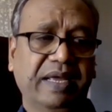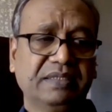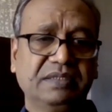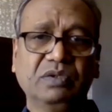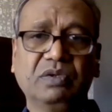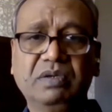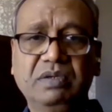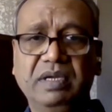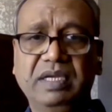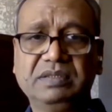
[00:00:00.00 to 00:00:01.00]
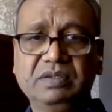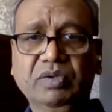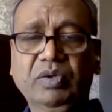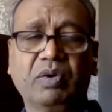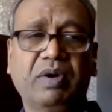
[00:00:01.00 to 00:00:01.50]
As you as
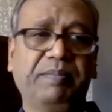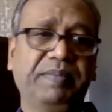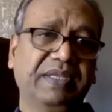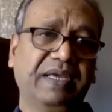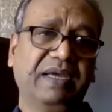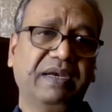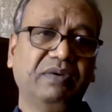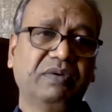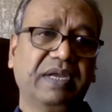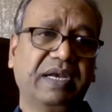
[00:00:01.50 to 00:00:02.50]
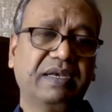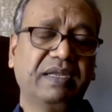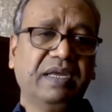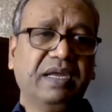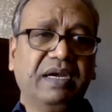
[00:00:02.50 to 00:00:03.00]
you grow up in there, you get
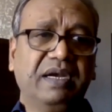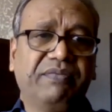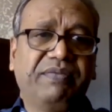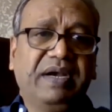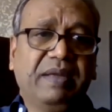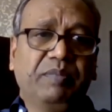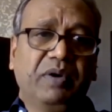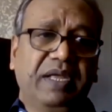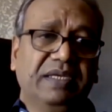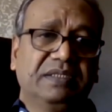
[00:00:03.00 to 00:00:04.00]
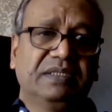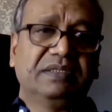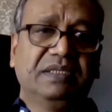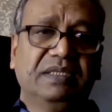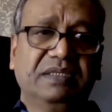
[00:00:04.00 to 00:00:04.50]
different
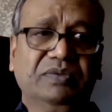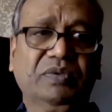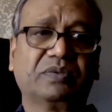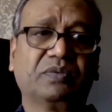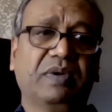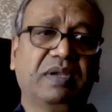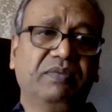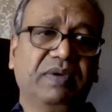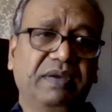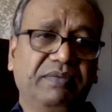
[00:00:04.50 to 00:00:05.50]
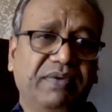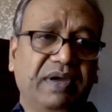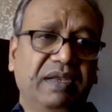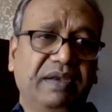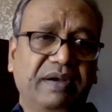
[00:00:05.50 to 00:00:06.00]
deputations, and this was one where he
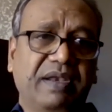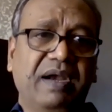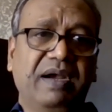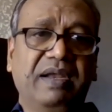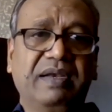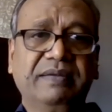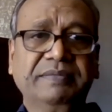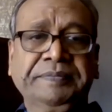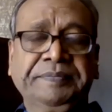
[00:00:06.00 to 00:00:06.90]
finally retired at.